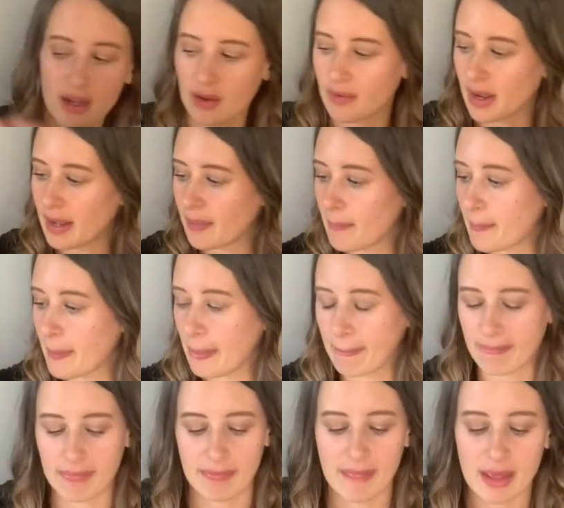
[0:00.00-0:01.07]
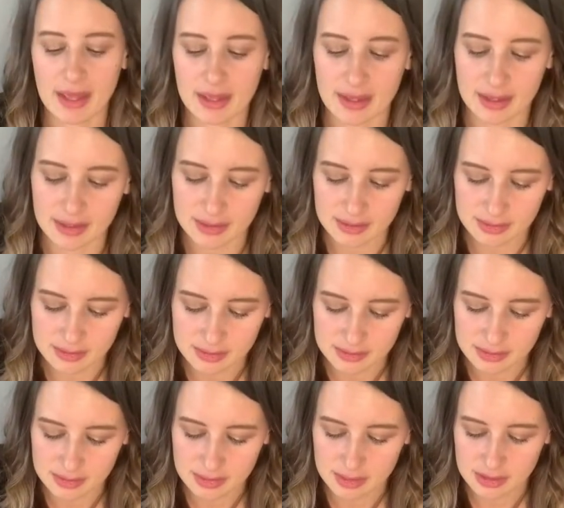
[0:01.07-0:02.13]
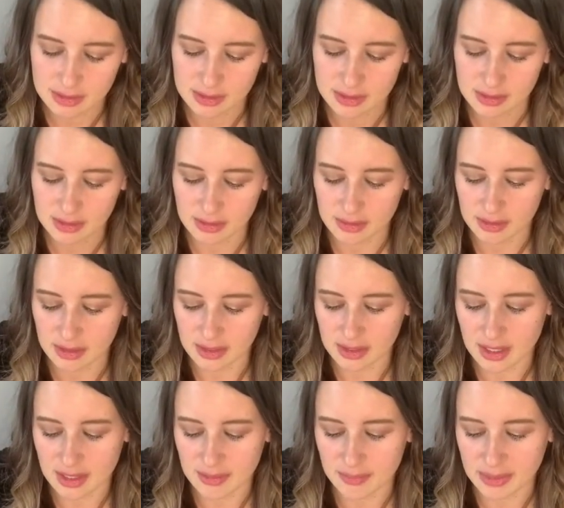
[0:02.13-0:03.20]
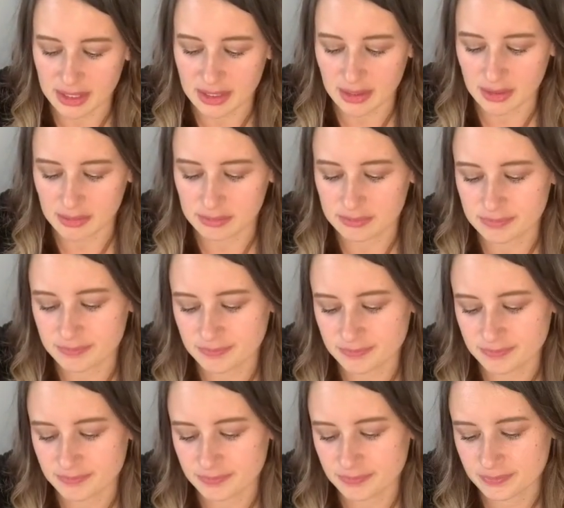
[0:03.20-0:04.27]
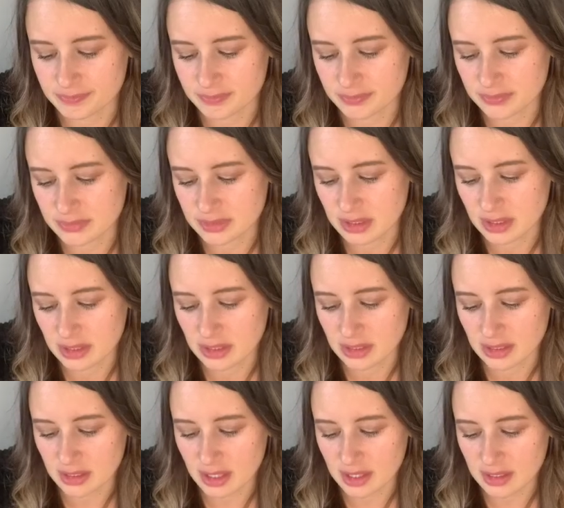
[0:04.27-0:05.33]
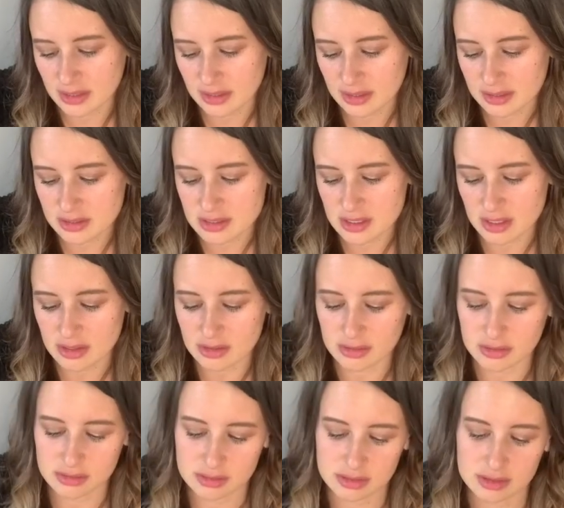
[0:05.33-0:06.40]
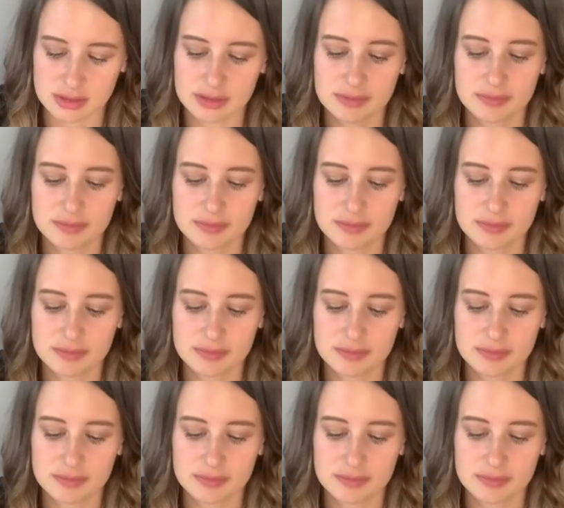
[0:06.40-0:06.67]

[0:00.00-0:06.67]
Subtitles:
Okay, and then I'm gonna kind of make them kind of like circles